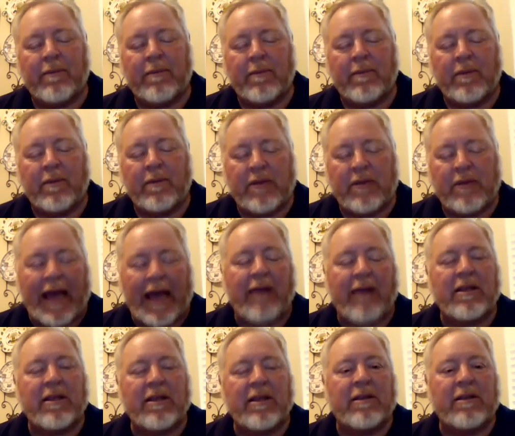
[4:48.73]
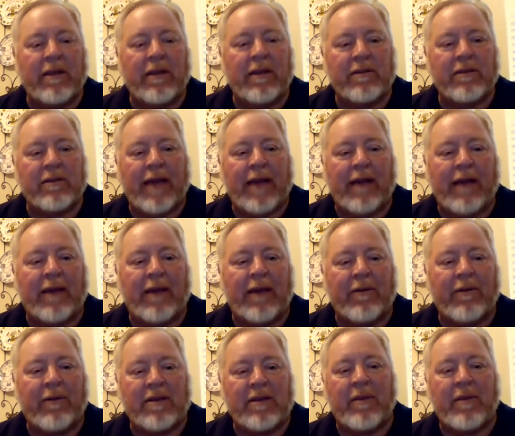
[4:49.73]
Scouts get his Eagle Scout, they
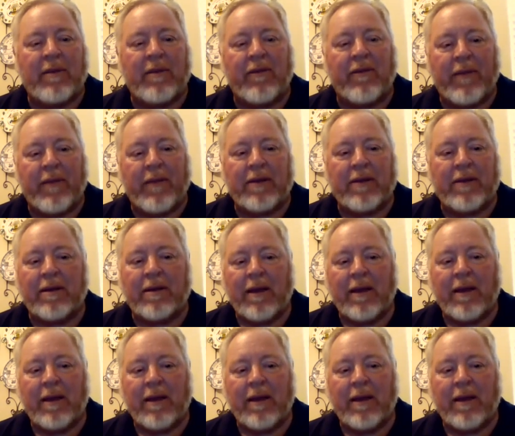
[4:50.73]
would send me information,